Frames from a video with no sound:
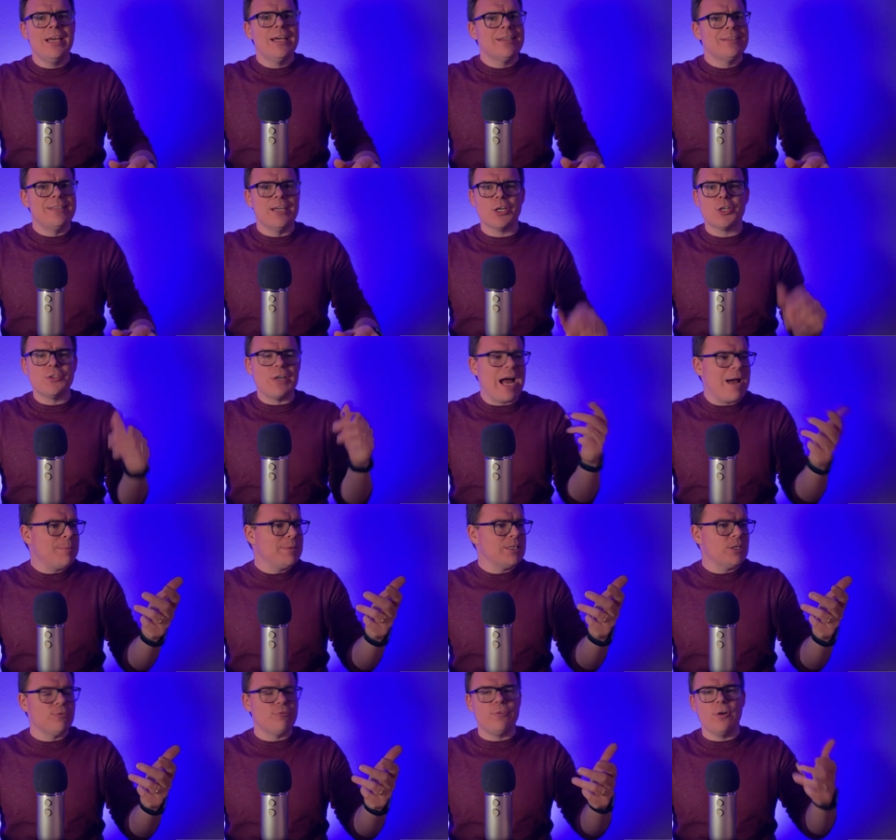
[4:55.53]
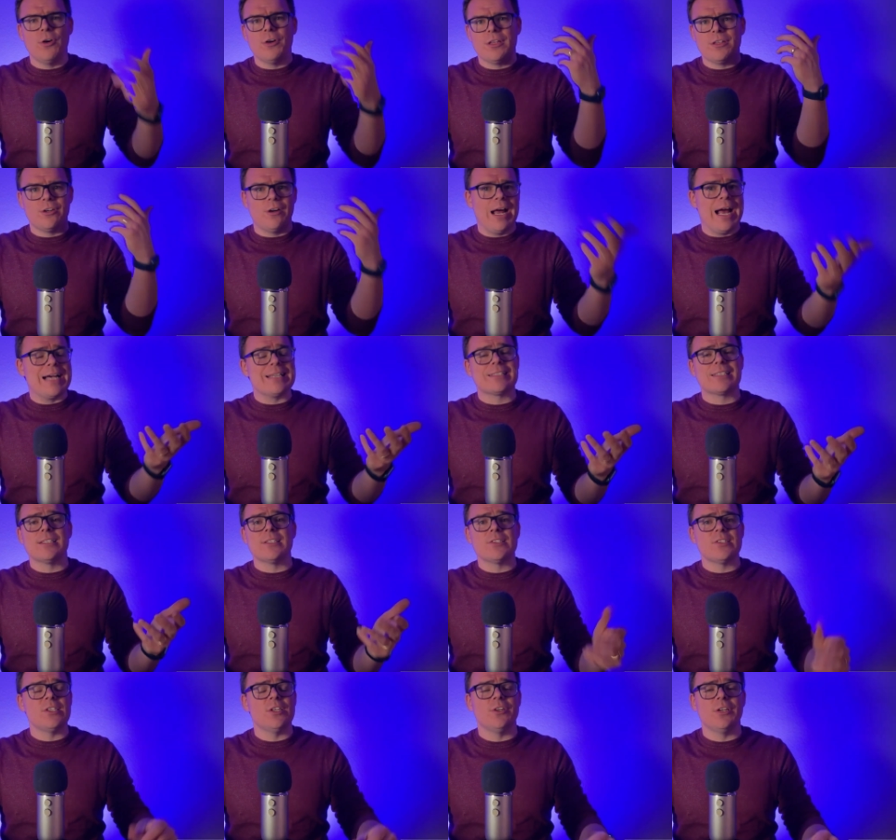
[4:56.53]
they're grabbing their phone and they're asking
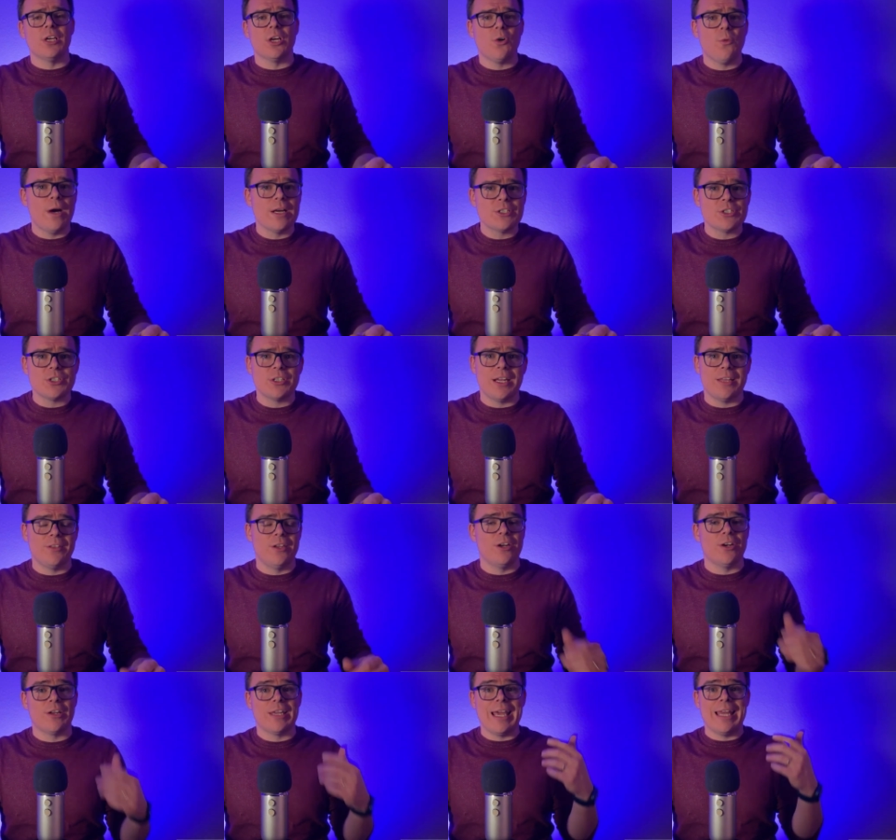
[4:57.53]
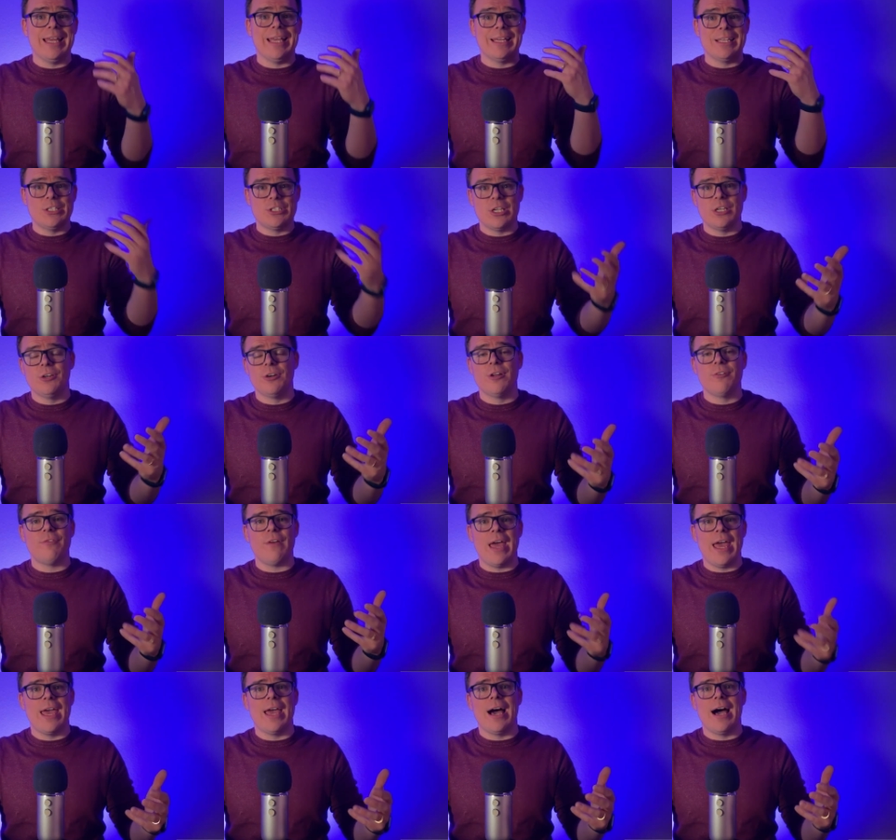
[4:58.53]
Siri a question, and they're getting a generative
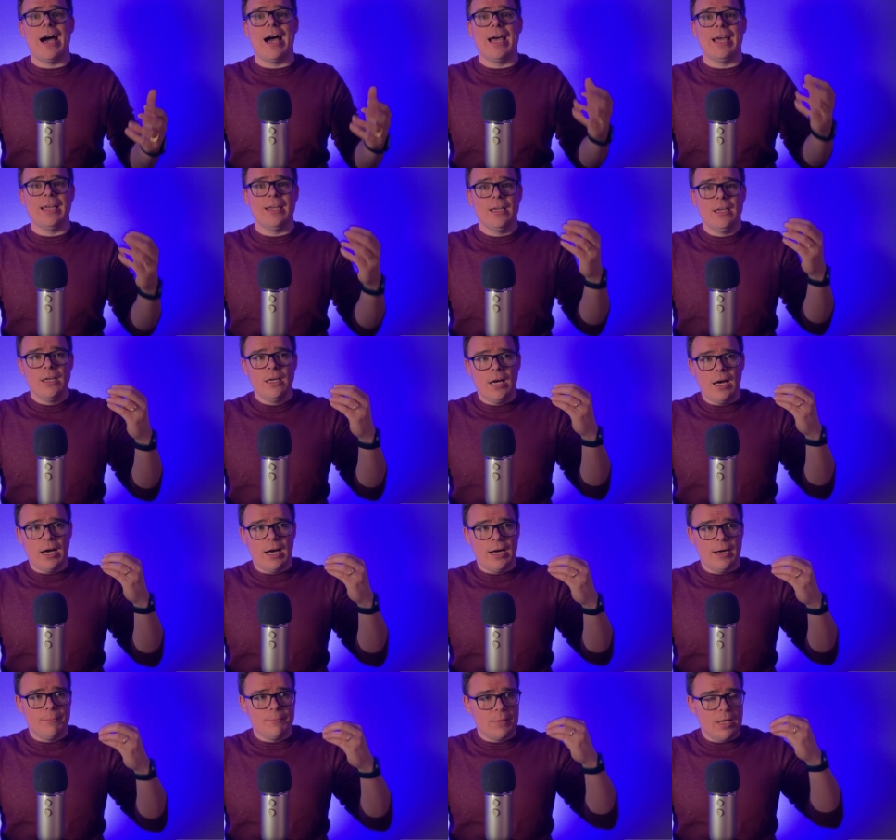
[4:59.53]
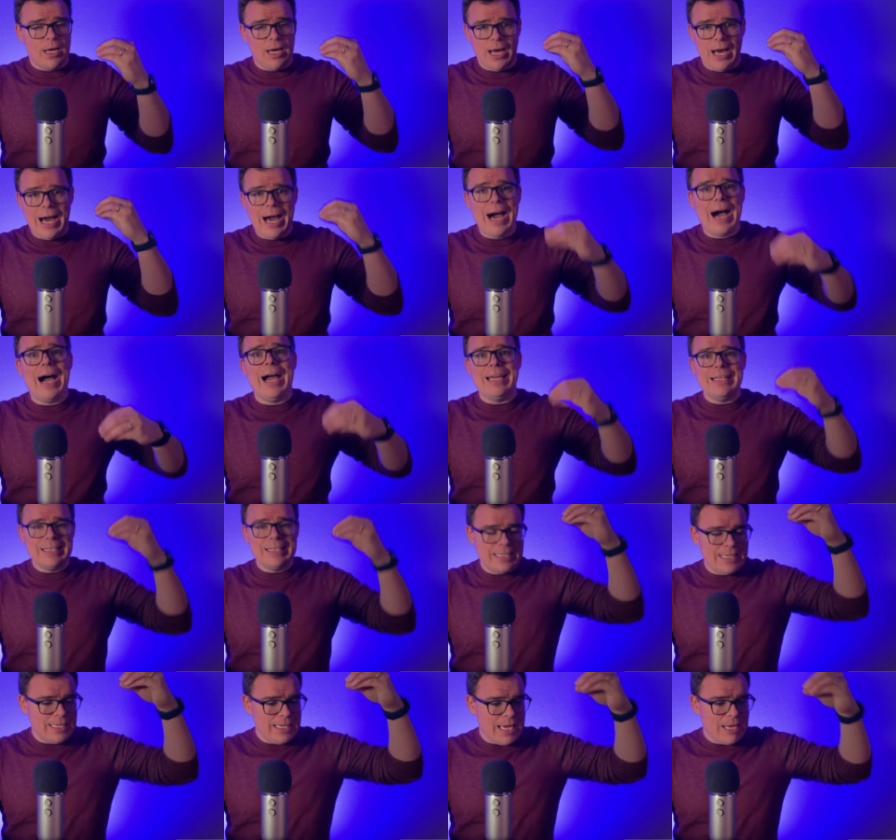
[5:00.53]
AI, um, a
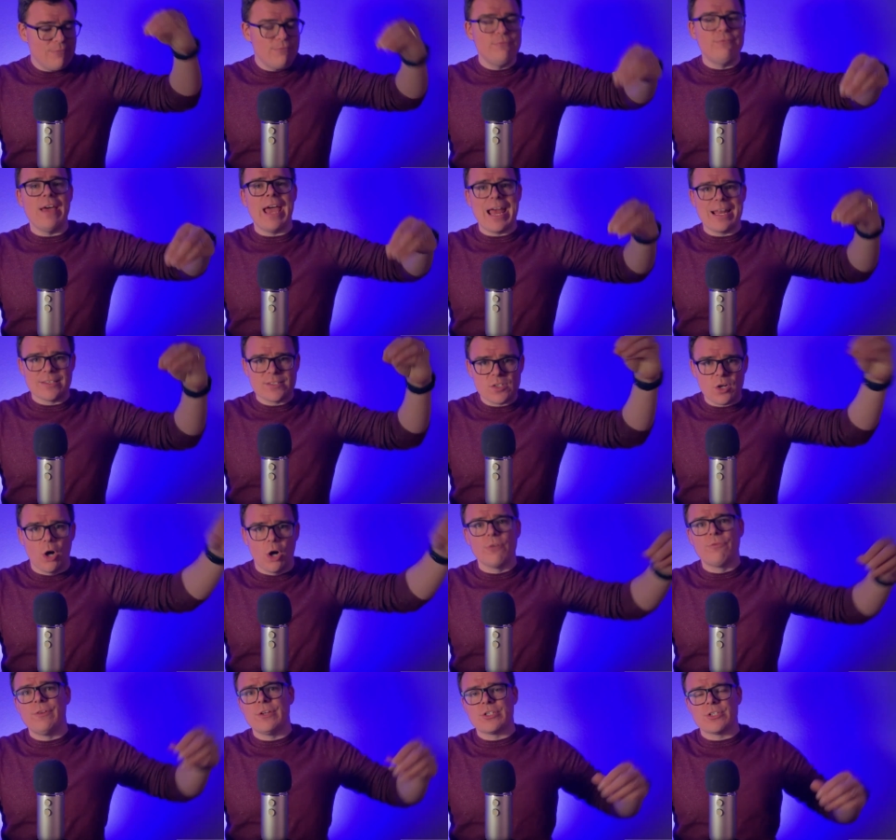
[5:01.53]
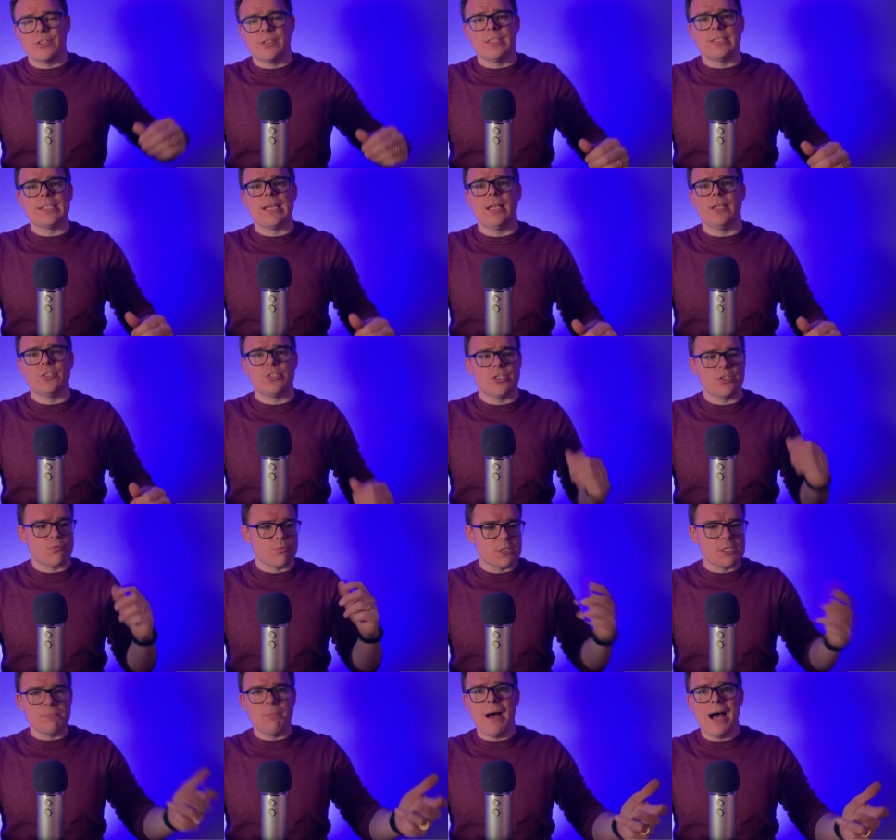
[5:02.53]
highly advanced artificial intelligence
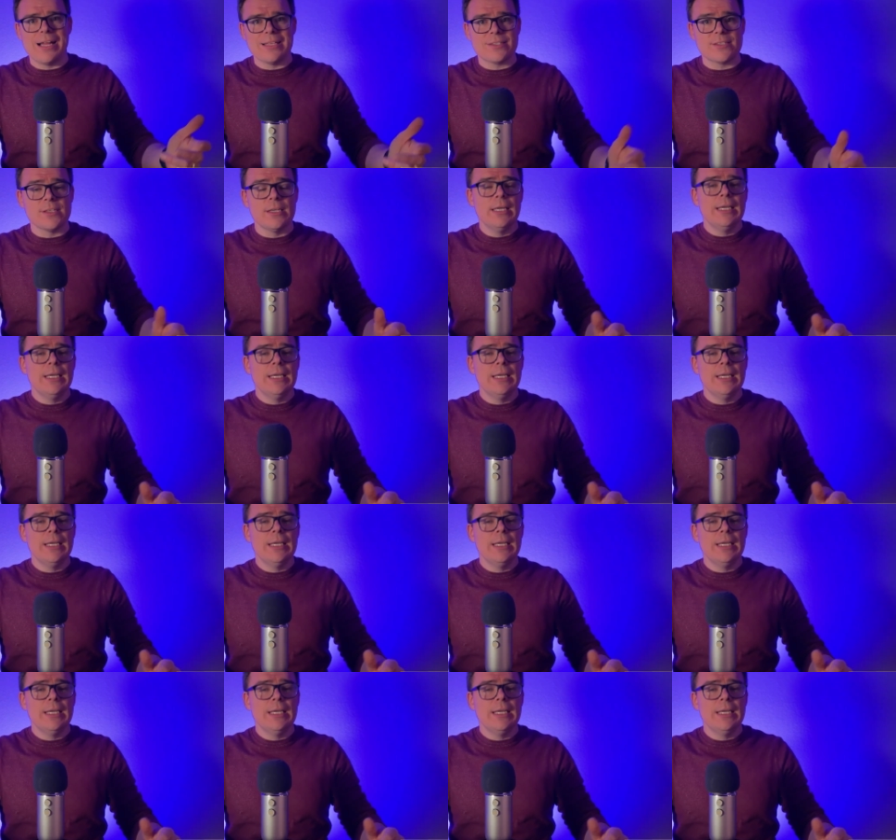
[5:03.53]
response.